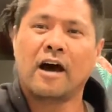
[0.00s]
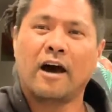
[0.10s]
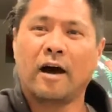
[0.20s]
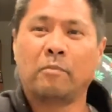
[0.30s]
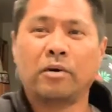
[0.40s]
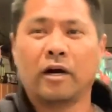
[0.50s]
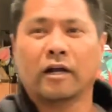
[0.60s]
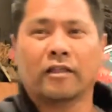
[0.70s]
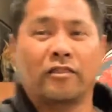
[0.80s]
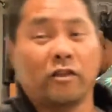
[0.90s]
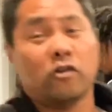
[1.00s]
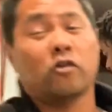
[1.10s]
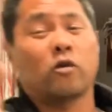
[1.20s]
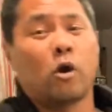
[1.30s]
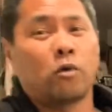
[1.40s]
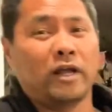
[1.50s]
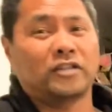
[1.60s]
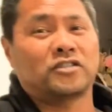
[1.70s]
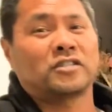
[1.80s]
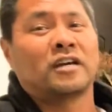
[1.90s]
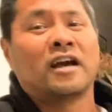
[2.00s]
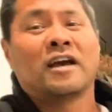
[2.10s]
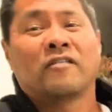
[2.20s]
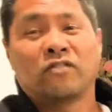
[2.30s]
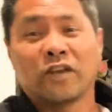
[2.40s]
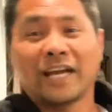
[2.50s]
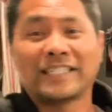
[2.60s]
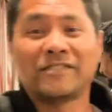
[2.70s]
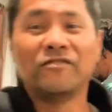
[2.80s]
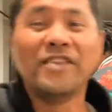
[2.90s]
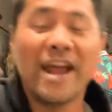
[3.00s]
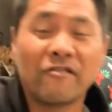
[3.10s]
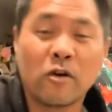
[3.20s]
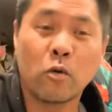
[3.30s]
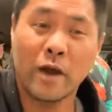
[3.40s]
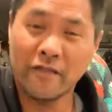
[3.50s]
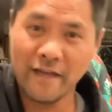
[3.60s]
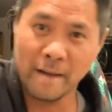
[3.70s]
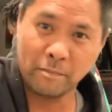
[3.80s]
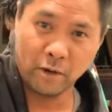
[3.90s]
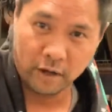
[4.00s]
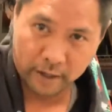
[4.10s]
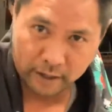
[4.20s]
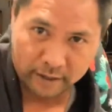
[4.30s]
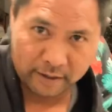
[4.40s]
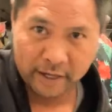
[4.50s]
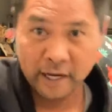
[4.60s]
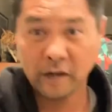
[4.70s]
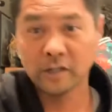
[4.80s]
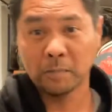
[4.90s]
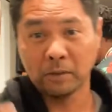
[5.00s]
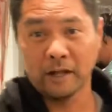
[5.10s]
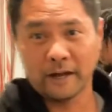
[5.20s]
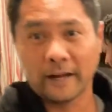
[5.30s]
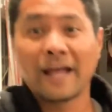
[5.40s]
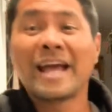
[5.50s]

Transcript: book, Think and Grow Rich. If you guys have never read that book, here's a plug.